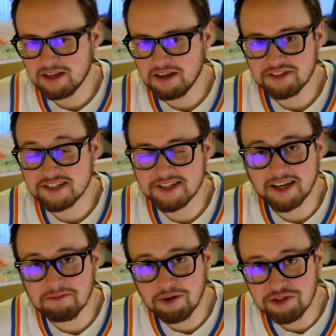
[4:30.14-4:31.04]
He has the
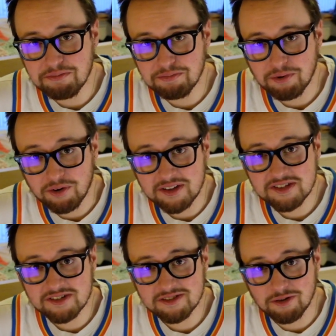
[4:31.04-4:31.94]
second most
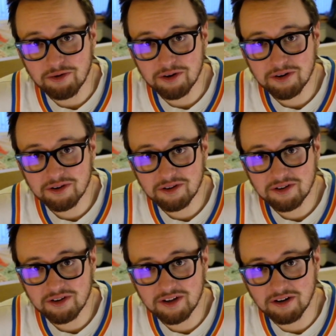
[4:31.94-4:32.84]
points scored
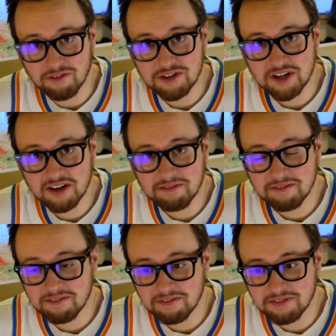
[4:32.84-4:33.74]
in
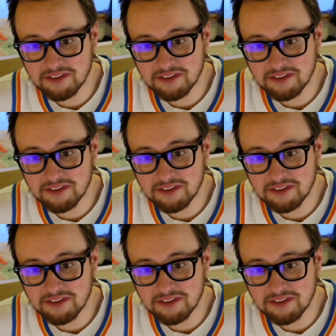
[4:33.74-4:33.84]
overtime